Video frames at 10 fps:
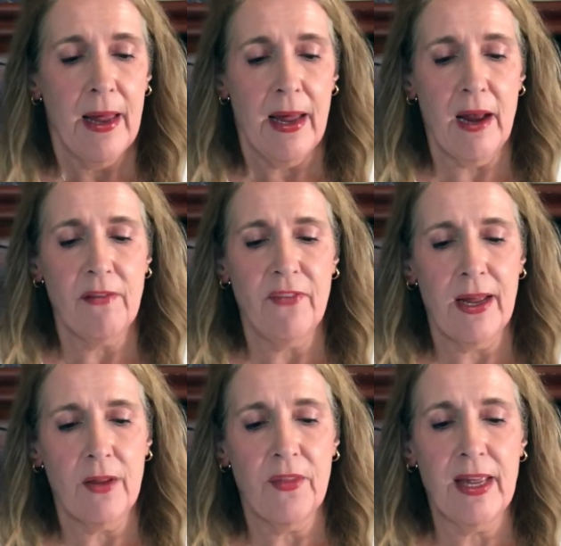and I
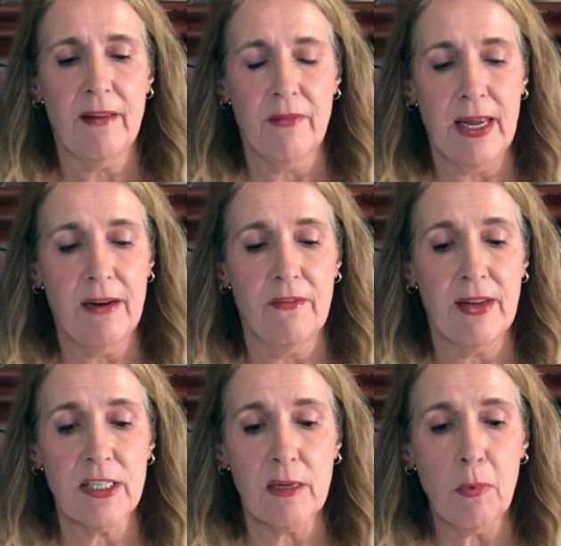found the
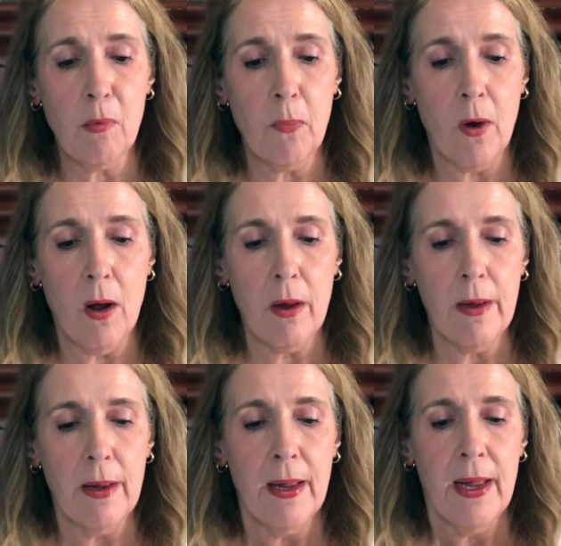Invisible Bra,
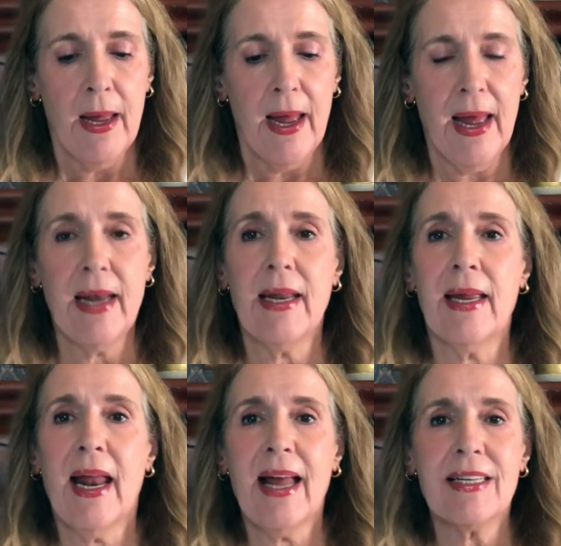and
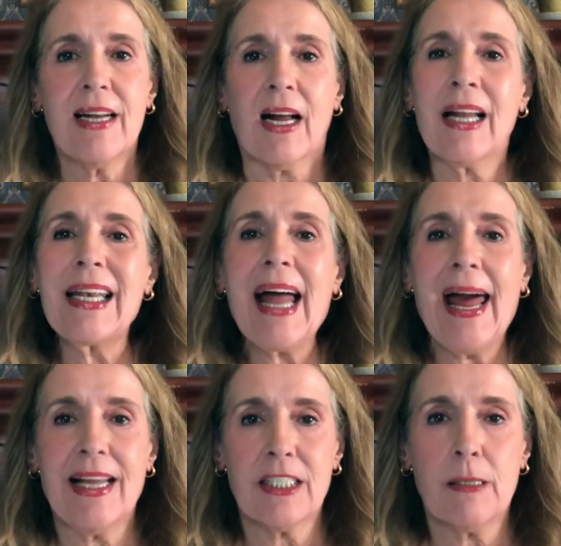it had a
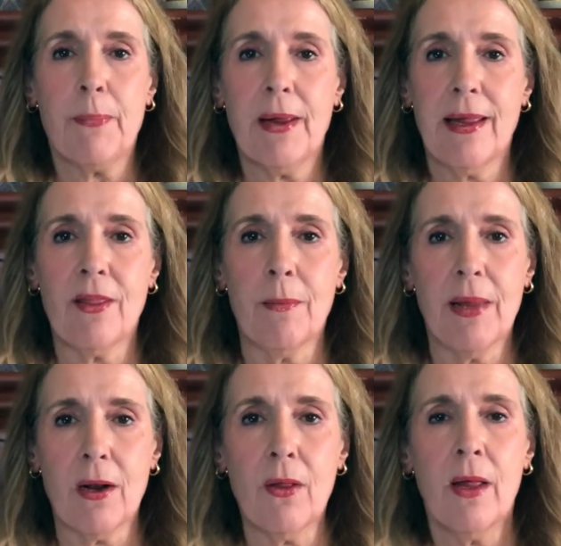clasp in the
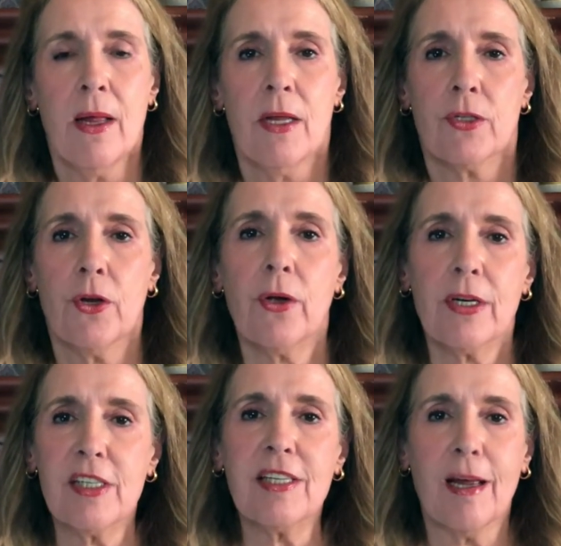middle, so you
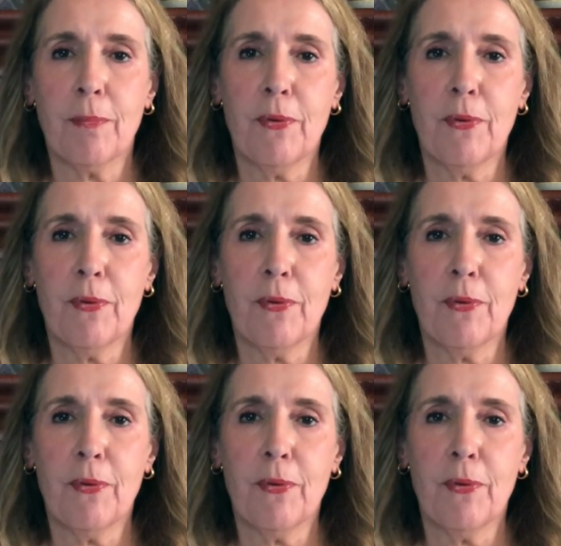could just like